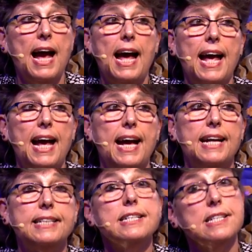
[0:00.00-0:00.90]

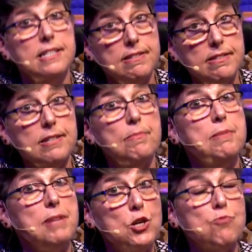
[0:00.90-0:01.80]
and some of the
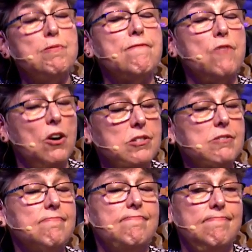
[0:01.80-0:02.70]
major pitfalls
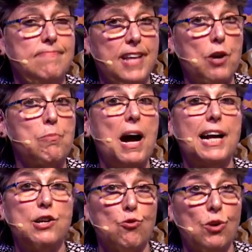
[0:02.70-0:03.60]
that are
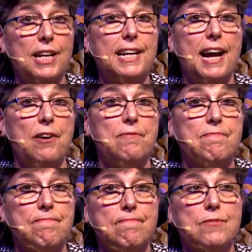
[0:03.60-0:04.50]
behind it right now.
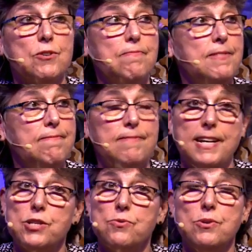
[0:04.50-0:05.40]
So
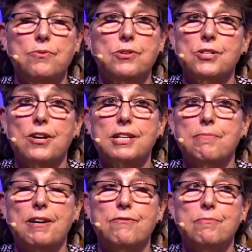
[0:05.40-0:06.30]
that's what we're talking
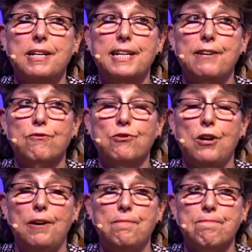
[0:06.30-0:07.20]
about for Medicare for
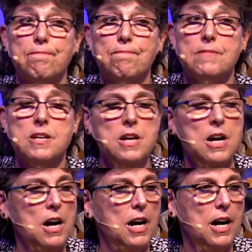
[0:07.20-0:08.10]
All.
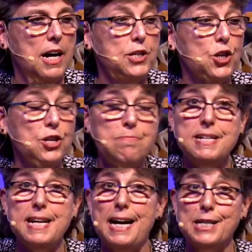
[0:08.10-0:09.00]
It's going to
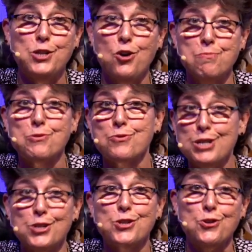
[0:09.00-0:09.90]
be October
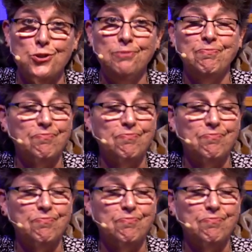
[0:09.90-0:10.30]
real soon.